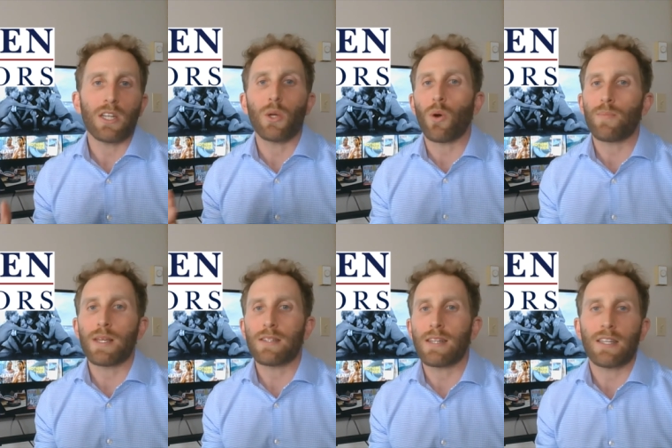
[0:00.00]
in your
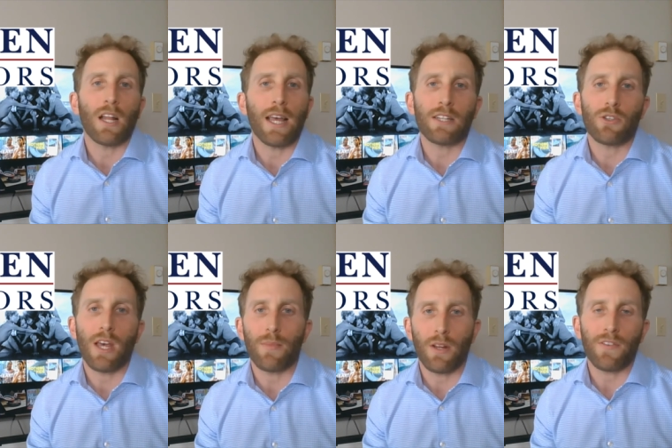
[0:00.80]
business, and I'll answer
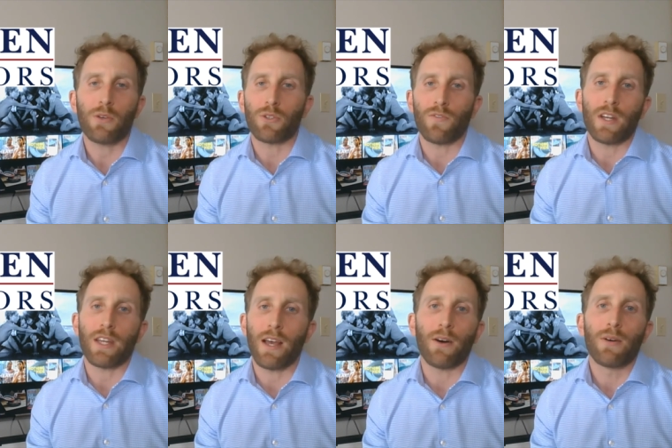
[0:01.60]
them in a future
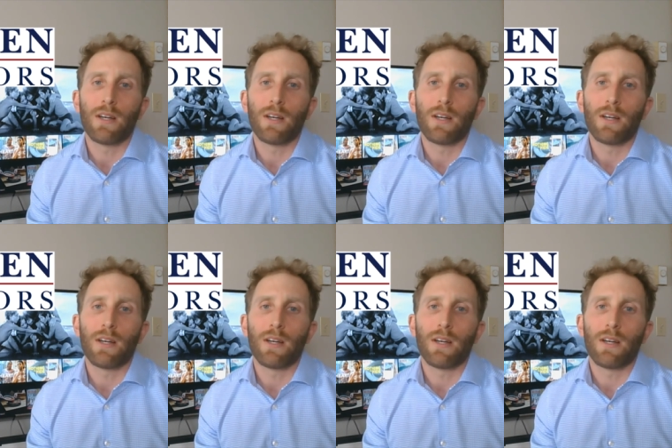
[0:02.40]
video.